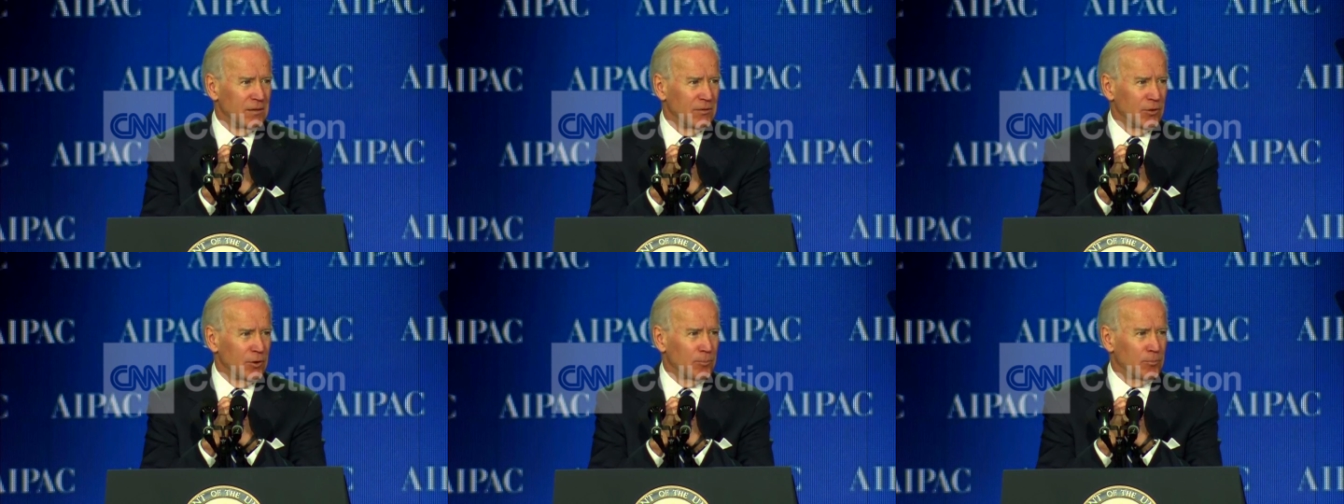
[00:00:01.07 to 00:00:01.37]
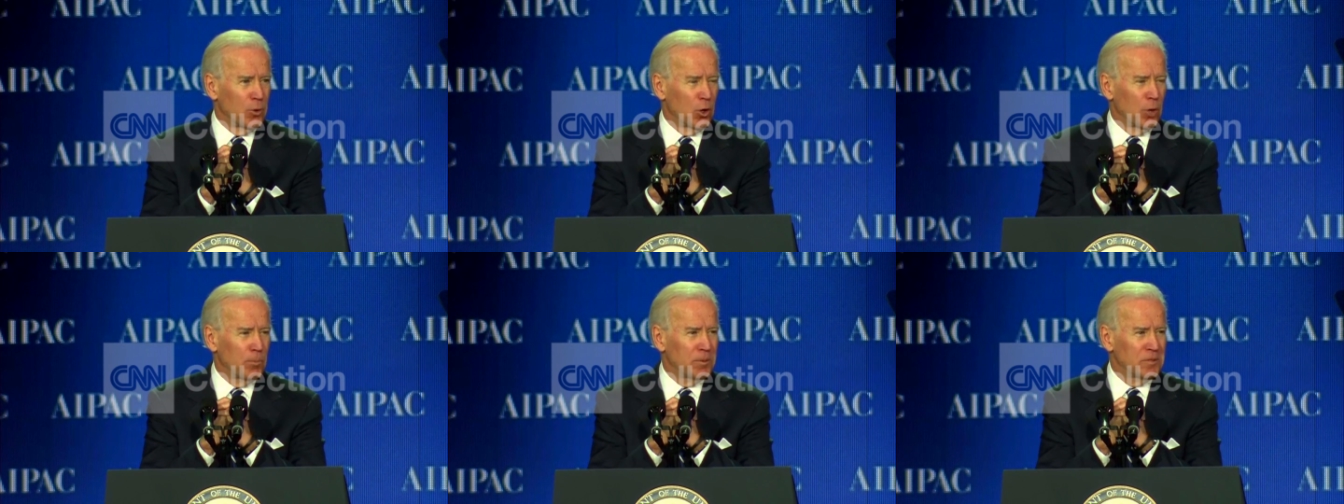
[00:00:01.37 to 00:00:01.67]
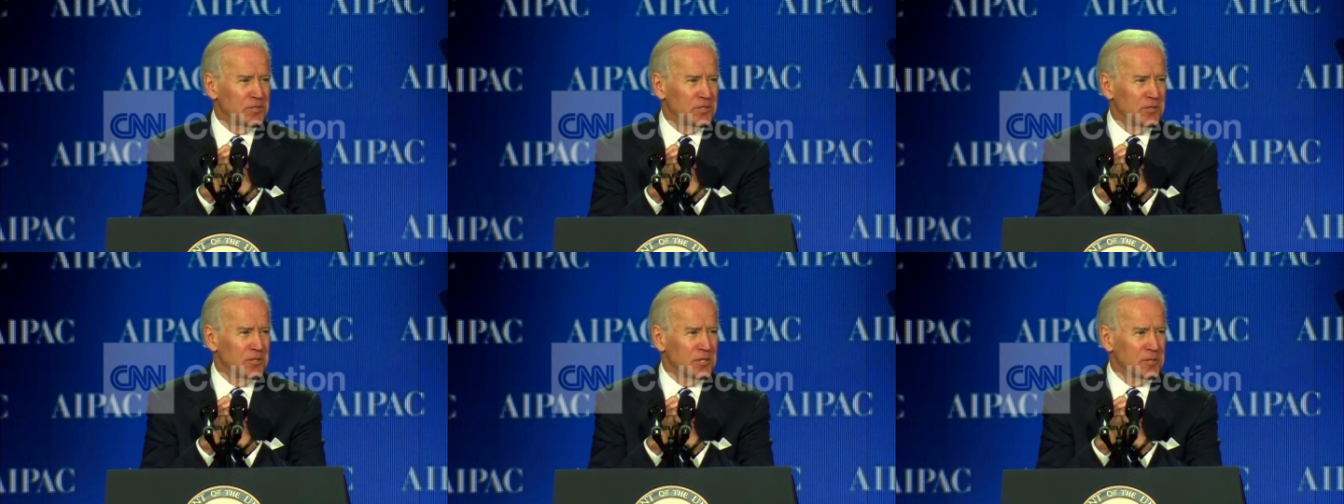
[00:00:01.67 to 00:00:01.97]
The
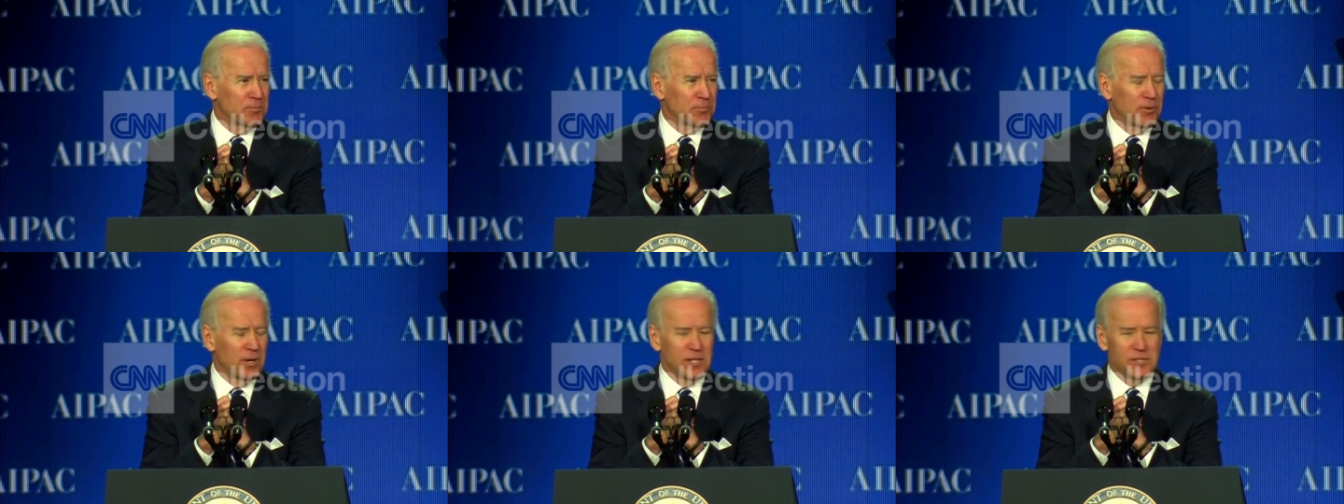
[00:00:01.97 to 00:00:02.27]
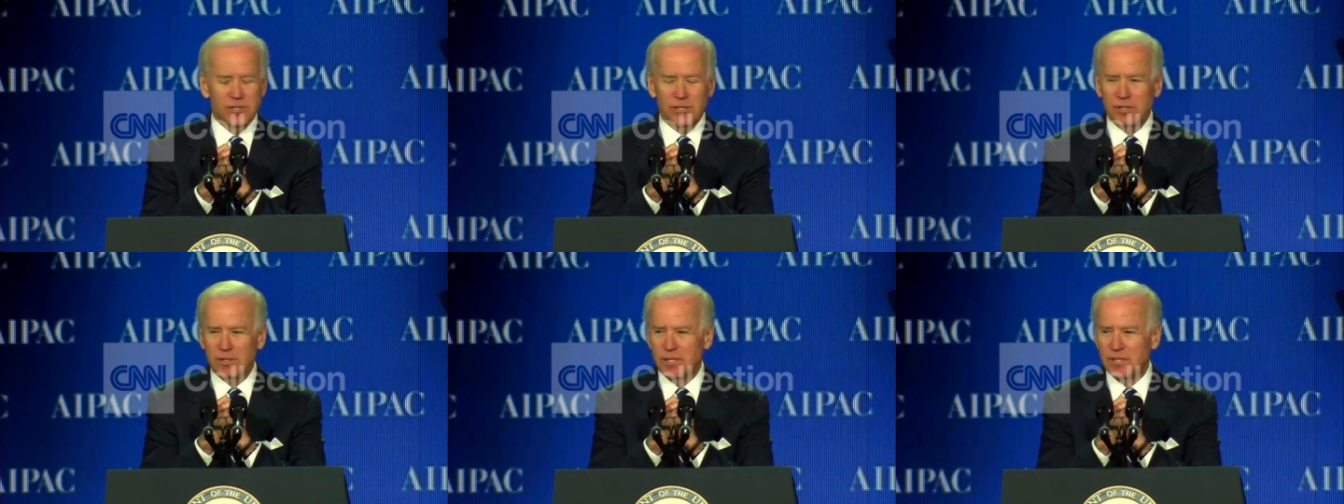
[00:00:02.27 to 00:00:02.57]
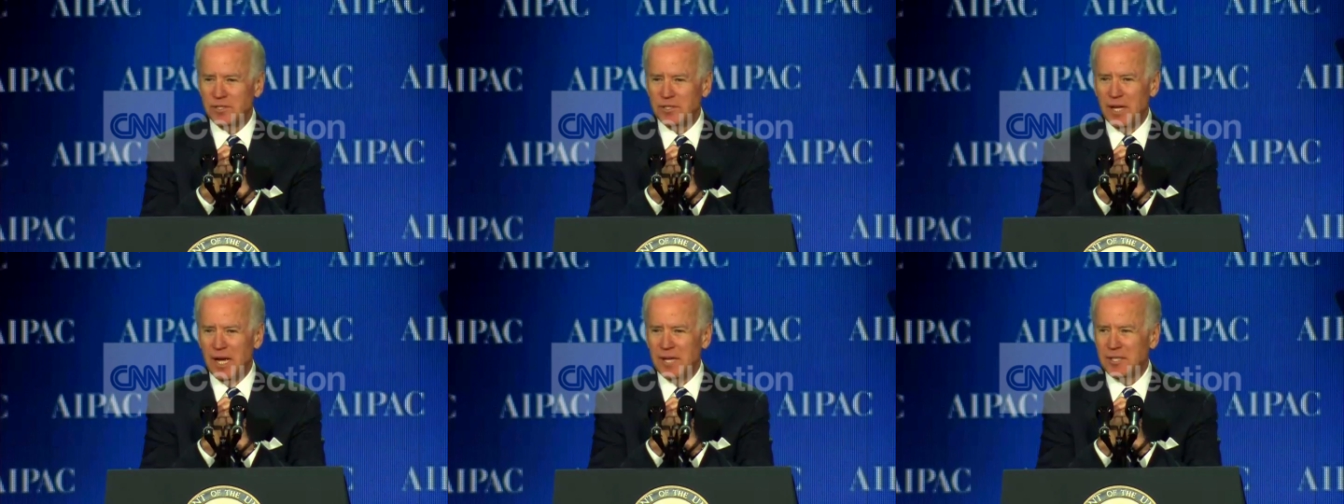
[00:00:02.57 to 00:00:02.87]
purpose of this pressure
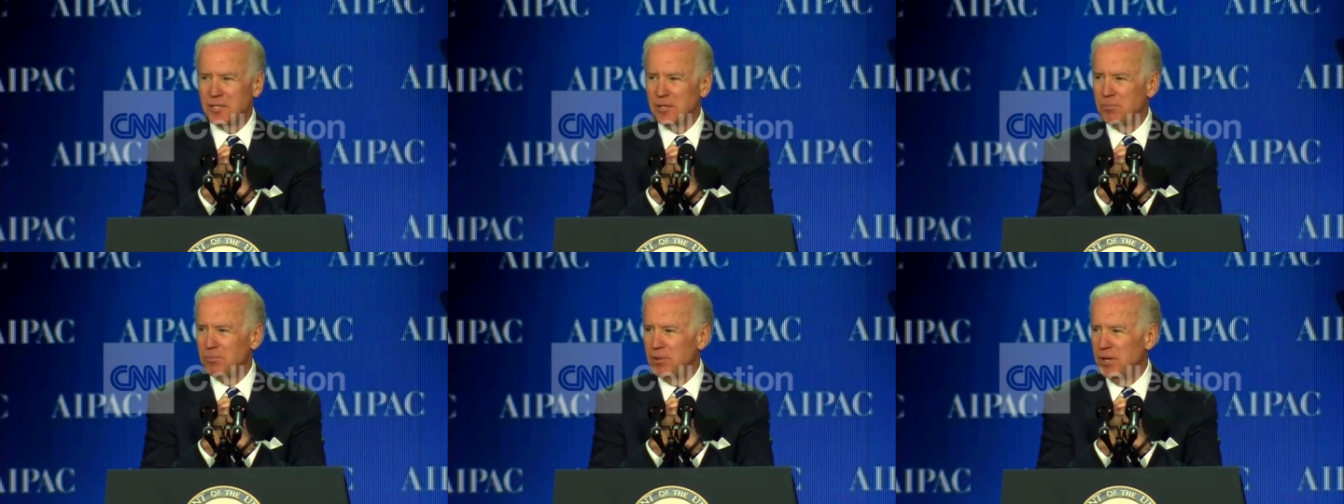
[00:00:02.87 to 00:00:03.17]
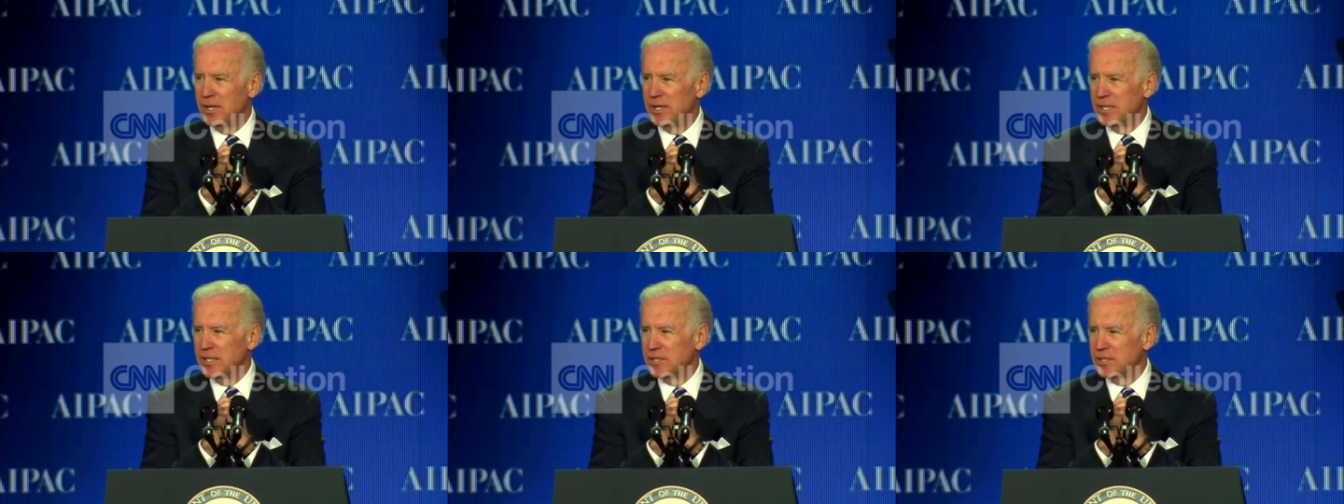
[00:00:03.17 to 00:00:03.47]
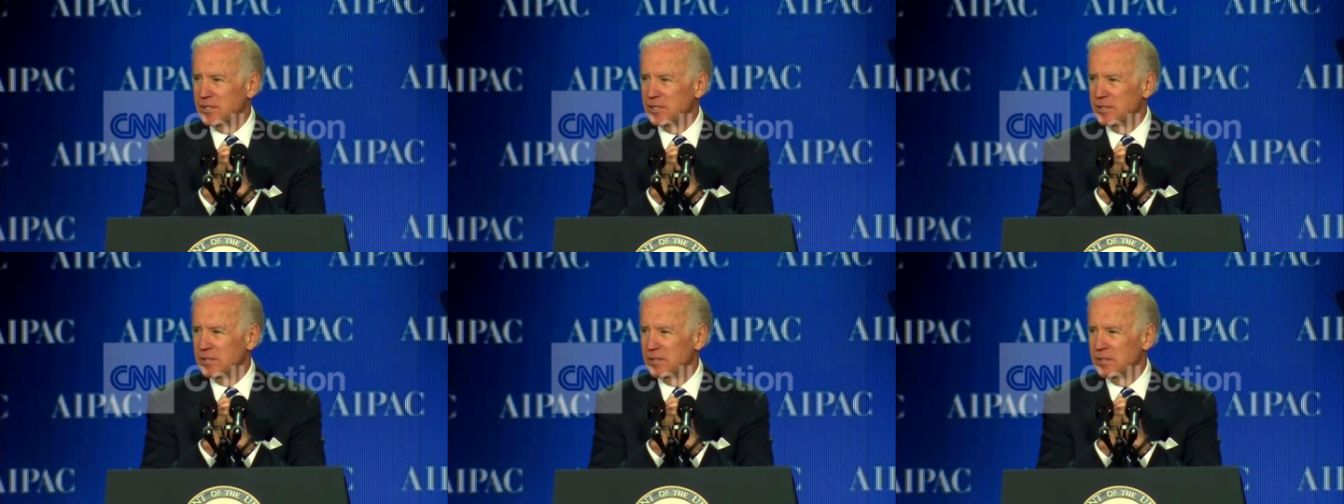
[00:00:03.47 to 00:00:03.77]
is not to
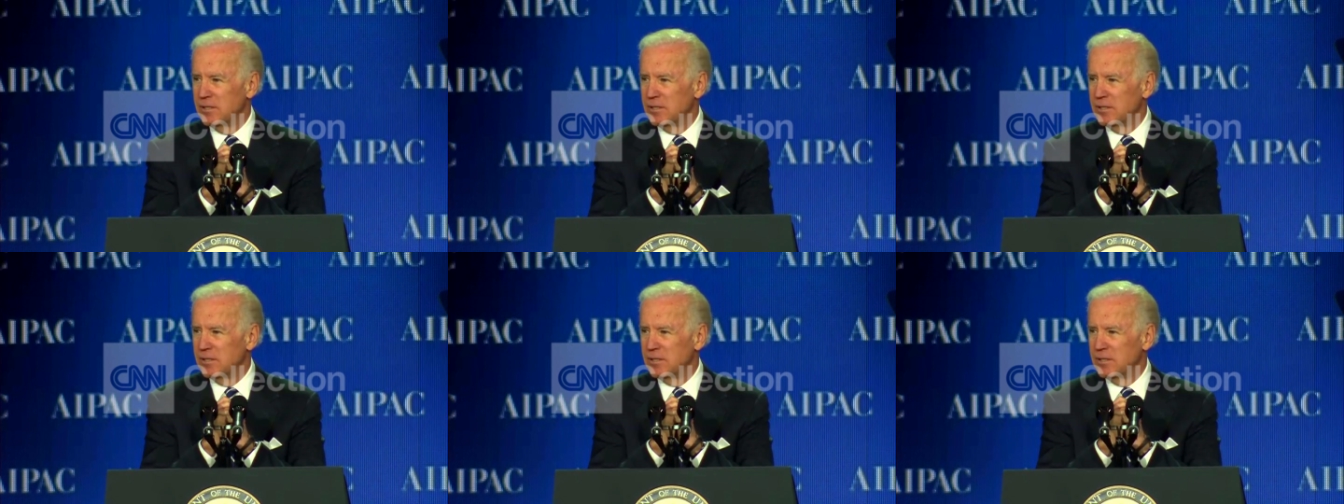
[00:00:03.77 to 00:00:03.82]
punish.